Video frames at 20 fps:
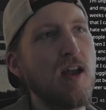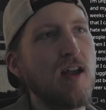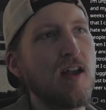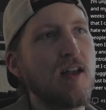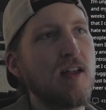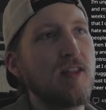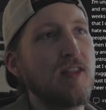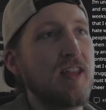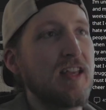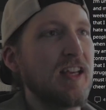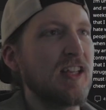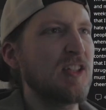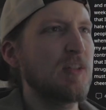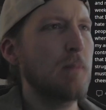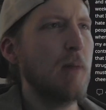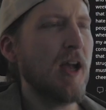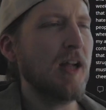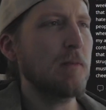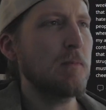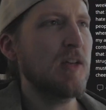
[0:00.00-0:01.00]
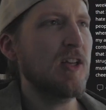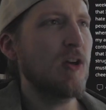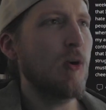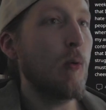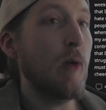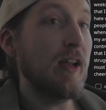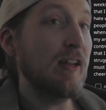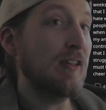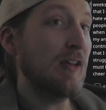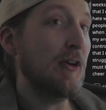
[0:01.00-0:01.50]
they expect me to
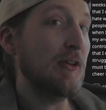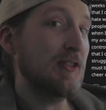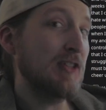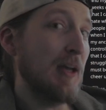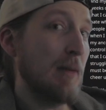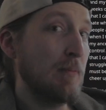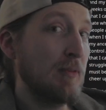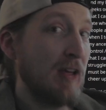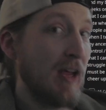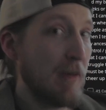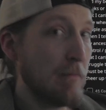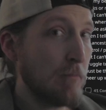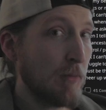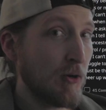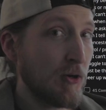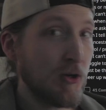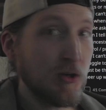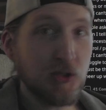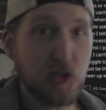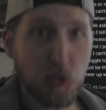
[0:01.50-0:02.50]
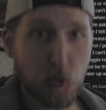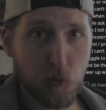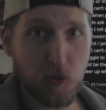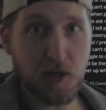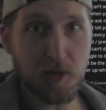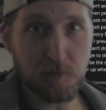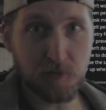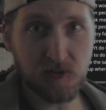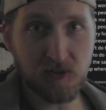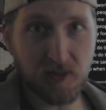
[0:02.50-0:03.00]
wait till September,
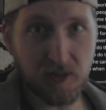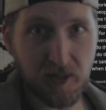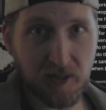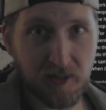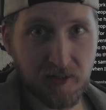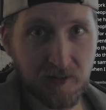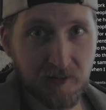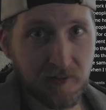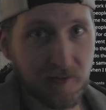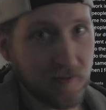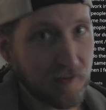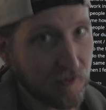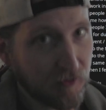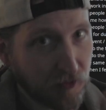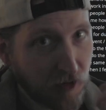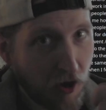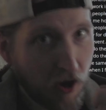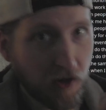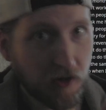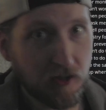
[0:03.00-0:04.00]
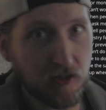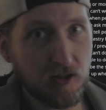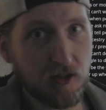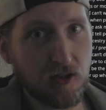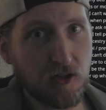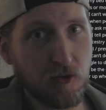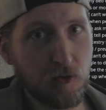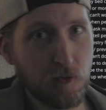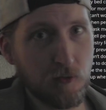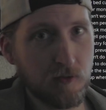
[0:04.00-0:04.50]
UNMC, talking to
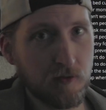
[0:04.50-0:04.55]
you.